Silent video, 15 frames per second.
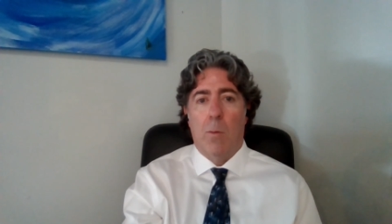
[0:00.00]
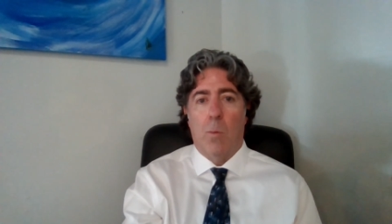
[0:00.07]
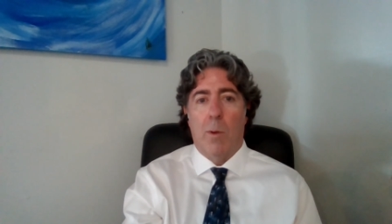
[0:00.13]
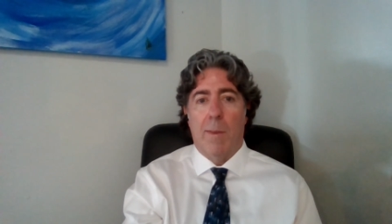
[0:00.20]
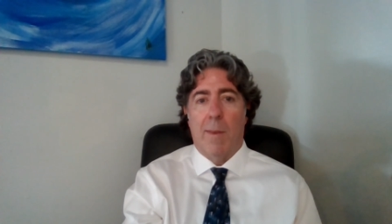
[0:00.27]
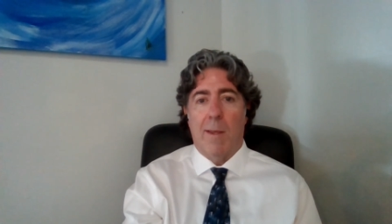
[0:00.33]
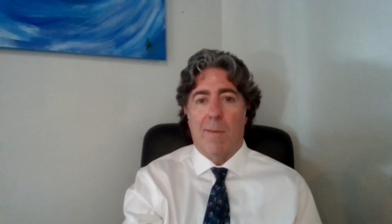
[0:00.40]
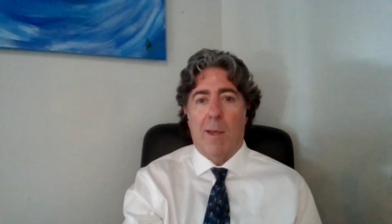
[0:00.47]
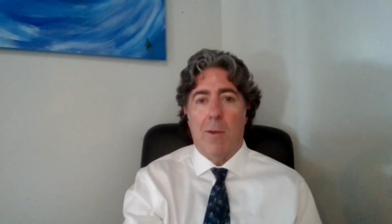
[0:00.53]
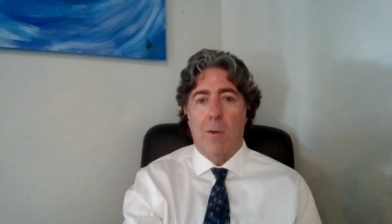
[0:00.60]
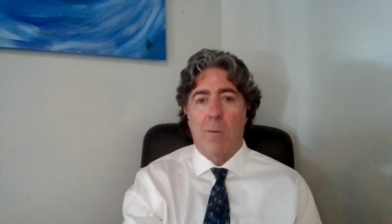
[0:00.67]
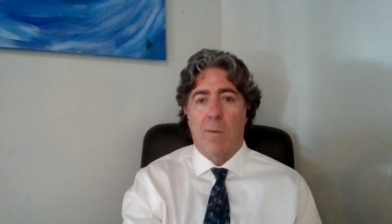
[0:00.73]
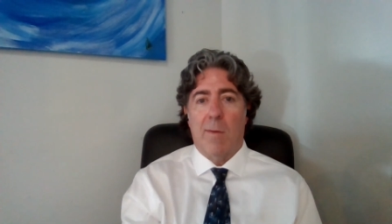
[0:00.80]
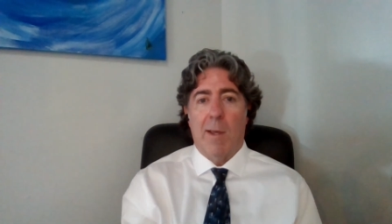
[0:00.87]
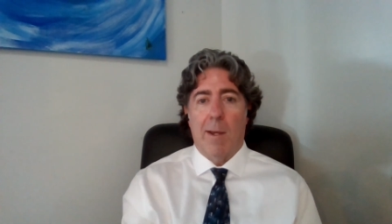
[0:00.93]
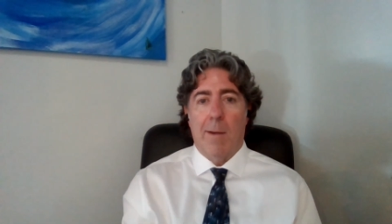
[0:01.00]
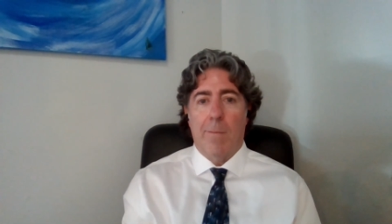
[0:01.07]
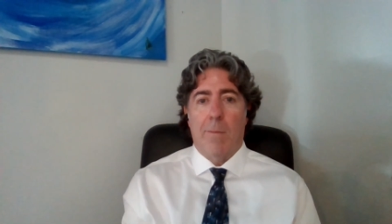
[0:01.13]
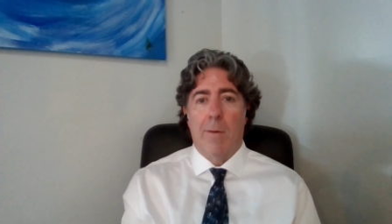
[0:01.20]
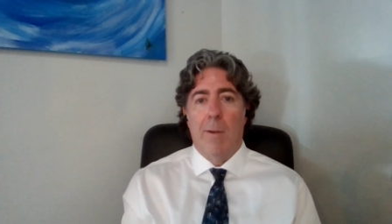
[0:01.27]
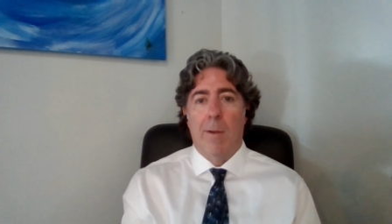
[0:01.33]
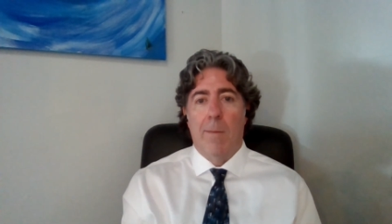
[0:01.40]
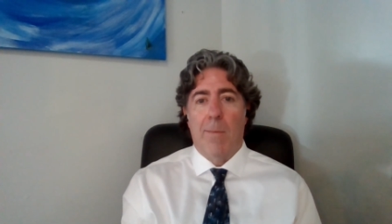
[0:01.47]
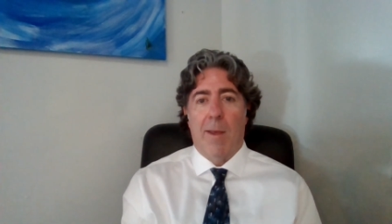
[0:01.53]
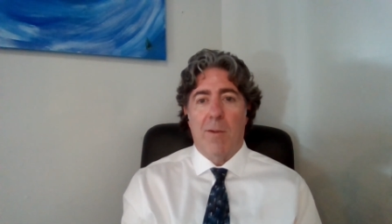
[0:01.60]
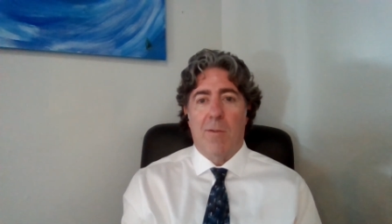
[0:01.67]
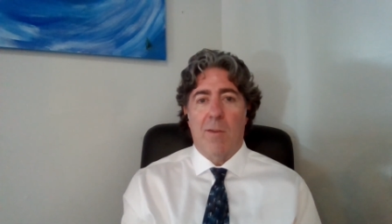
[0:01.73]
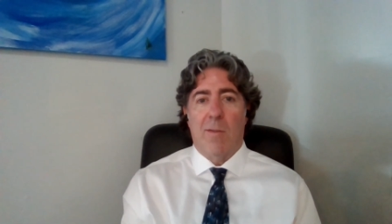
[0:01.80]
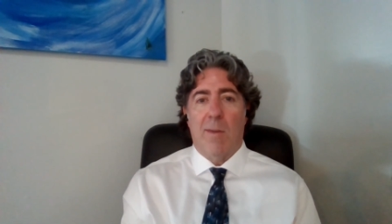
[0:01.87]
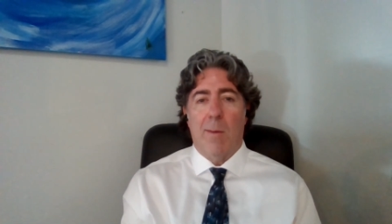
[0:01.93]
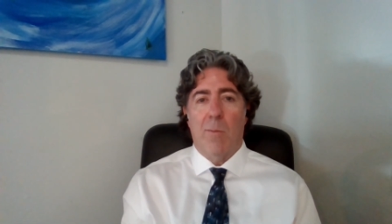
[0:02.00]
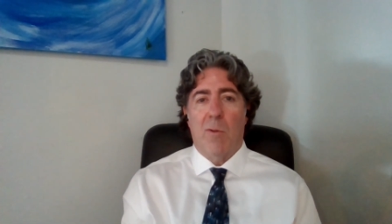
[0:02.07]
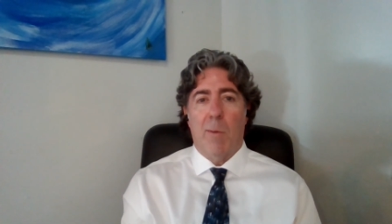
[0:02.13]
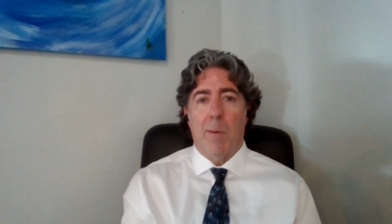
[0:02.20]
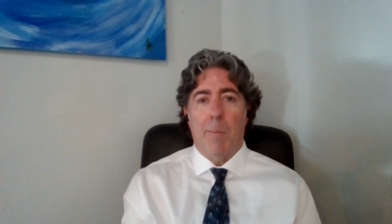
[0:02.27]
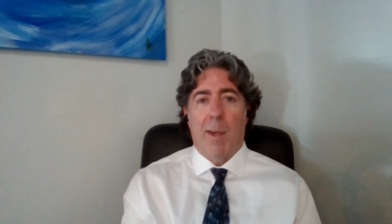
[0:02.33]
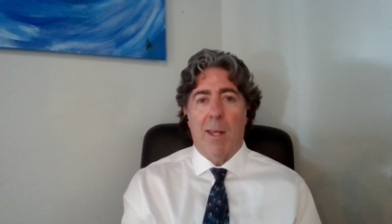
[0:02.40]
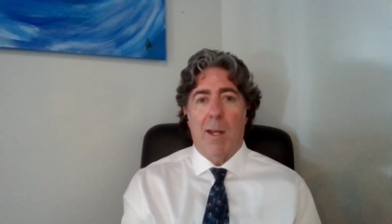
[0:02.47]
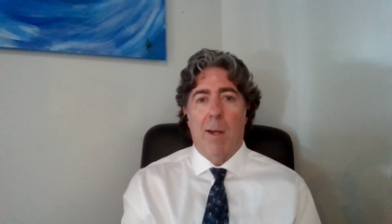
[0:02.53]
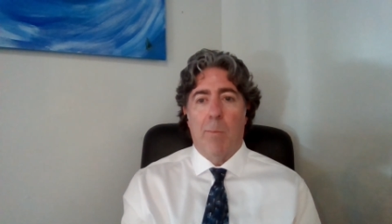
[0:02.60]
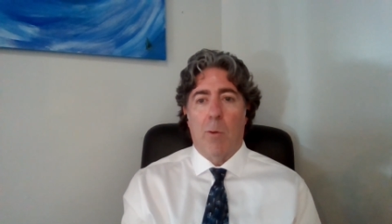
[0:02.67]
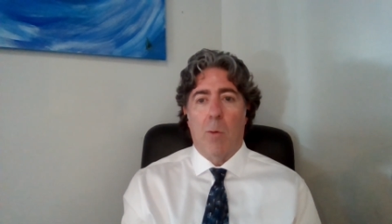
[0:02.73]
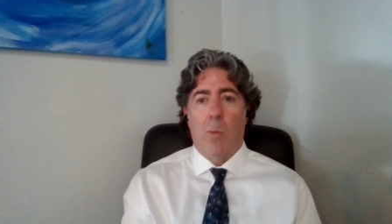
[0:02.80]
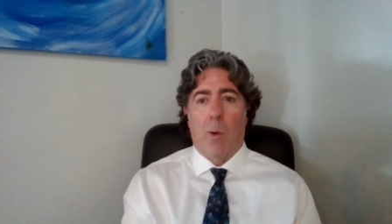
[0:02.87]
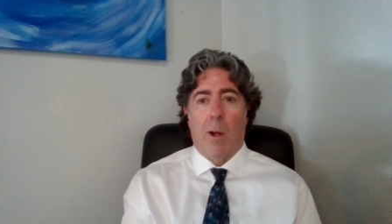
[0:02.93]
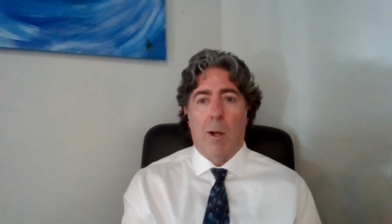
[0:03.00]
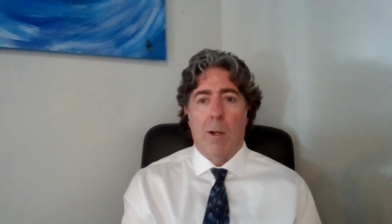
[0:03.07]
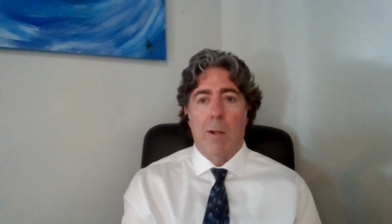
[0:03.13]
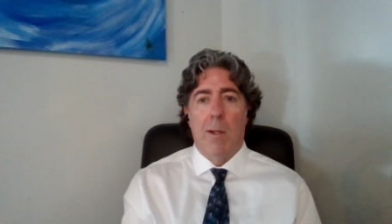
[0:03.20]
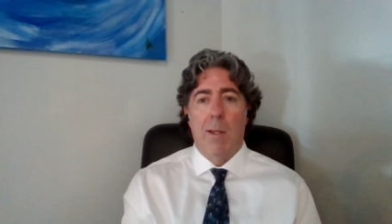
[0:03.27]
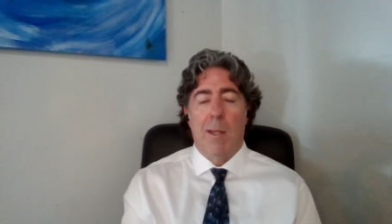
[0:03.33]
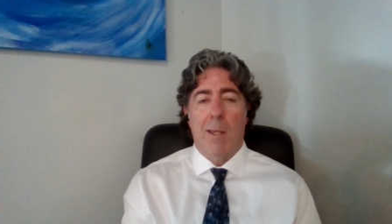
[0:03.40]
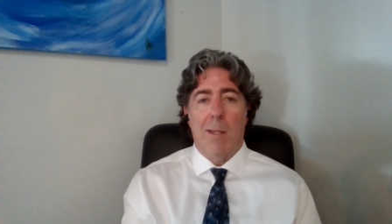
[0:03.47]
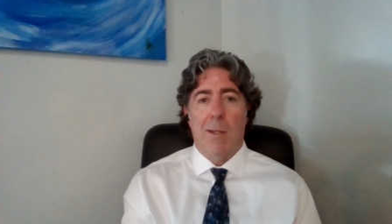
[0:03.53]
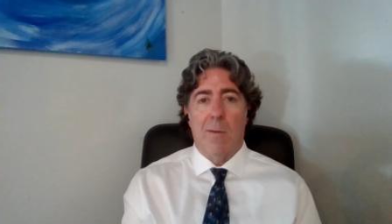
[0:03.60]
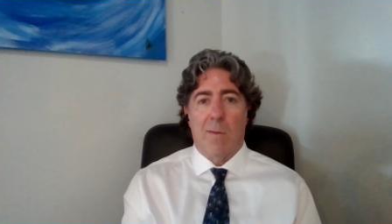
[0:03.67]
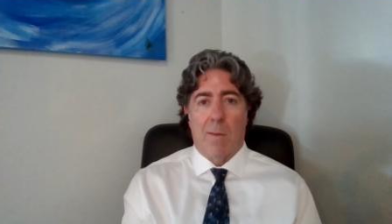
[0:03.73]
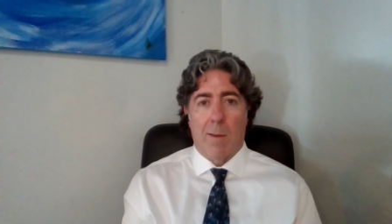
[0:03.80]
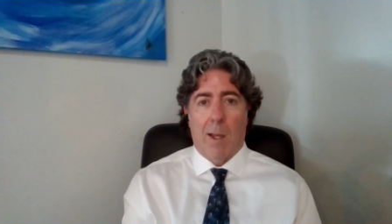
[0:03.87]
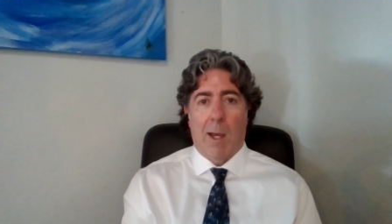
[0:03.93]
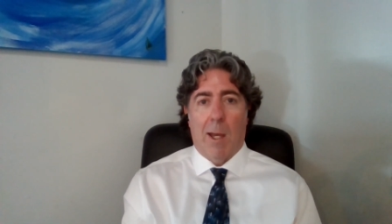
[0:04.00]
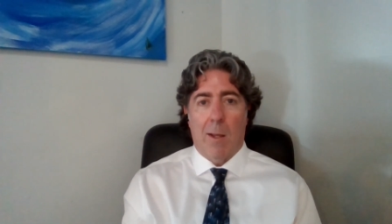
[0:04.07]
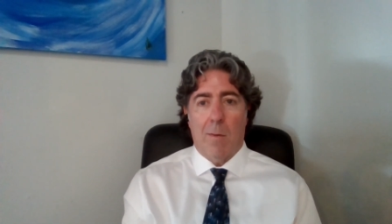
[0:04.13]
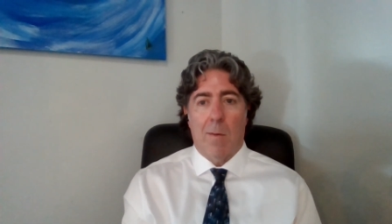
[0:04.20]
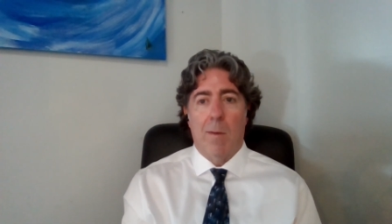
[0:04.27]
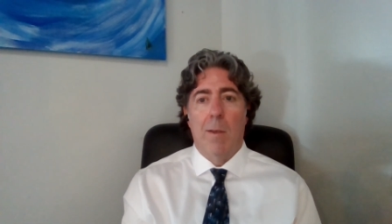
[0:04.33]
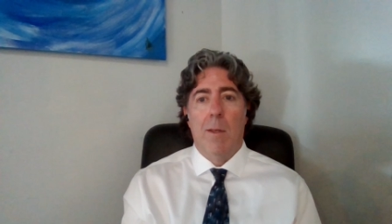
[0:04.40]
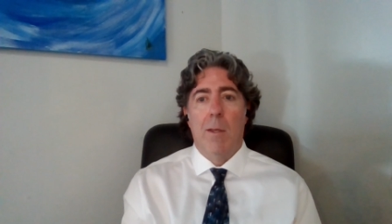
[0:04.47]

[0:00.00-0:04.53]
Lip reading: When they tell you stuff that just seems to be made up or wrong, it is not.